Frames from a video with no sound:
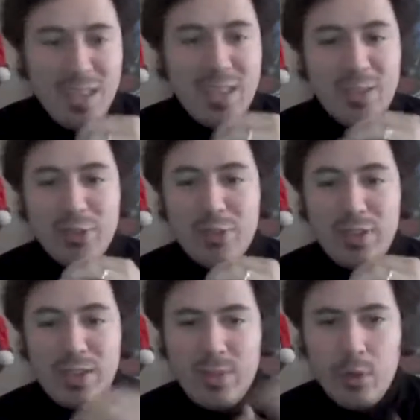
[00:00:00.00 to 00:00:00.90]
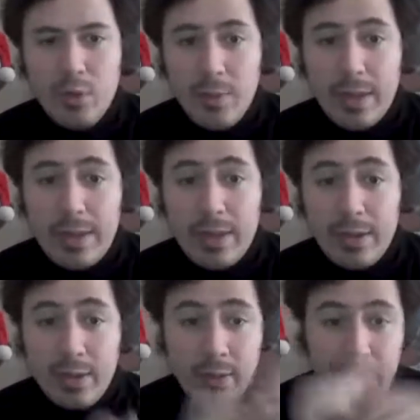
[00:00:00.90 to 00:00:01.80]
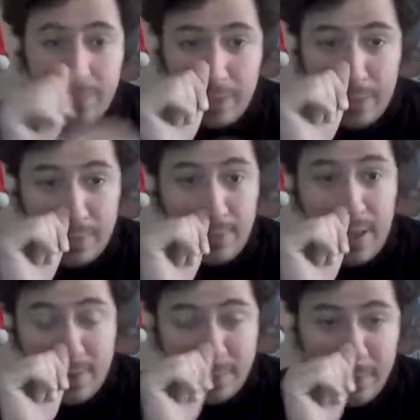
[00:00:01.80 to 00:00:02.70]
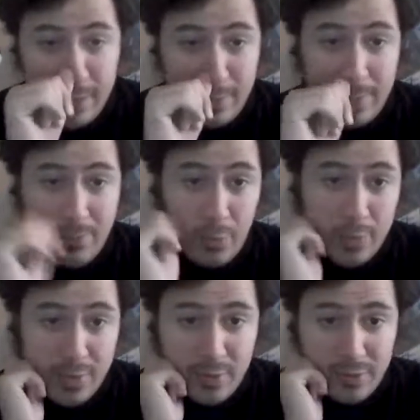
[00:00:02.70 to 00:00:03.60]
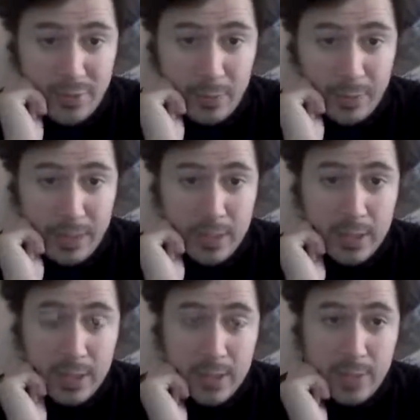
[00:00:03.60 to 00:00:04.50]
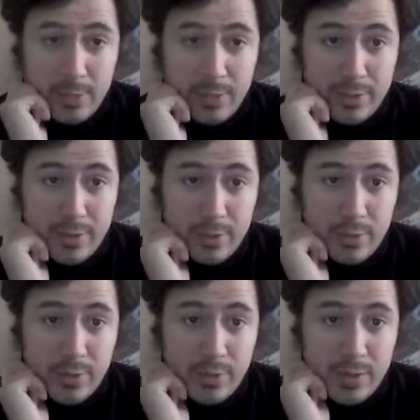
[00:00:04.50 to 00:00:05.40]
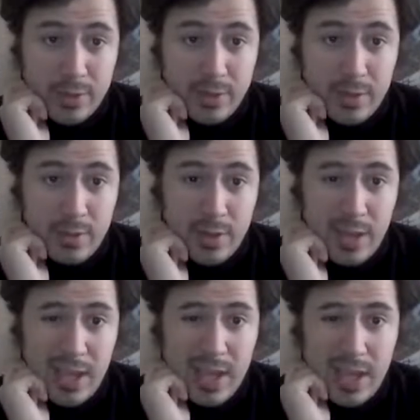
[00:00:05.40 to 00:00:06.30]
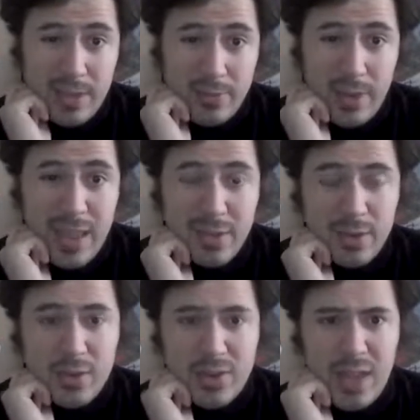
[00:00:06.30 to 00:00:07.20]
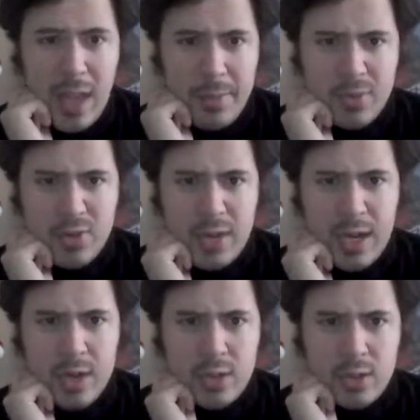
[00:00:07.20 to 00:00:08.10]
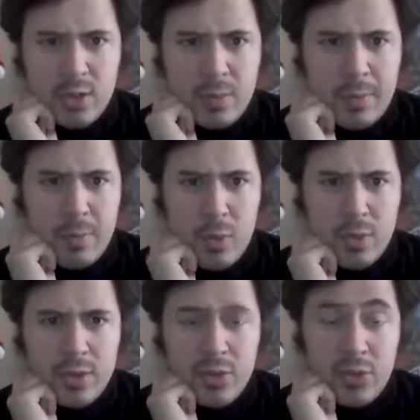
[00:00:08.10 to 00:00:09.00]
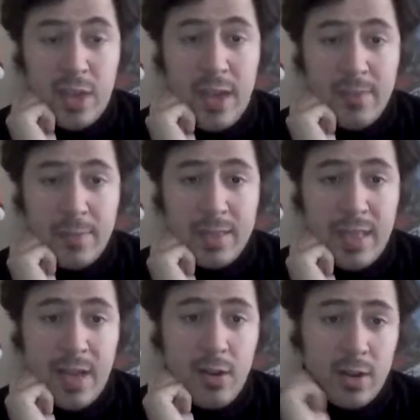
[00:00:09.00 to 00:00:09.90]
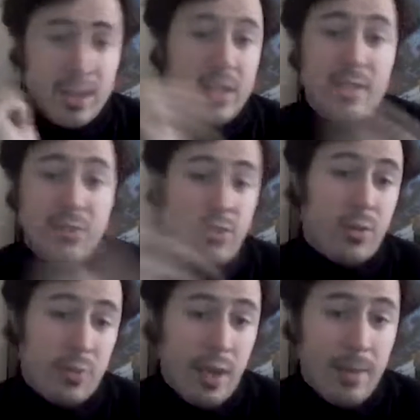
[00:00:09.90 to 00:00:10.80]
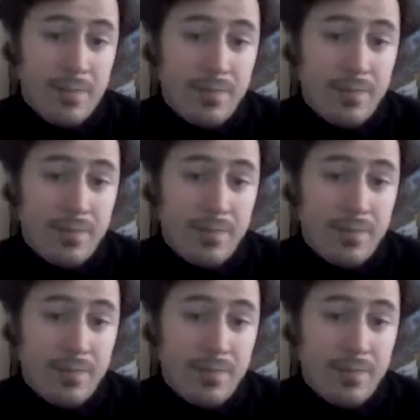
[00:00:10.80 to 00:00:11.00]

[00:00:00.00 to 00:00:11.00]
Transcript: Those two scenes, those were written at the last minute, right before we started filming. I wrote in those two scenes because I was like, I'd rather establish the character a little bit more than just have him in dialogue and then he just shows up,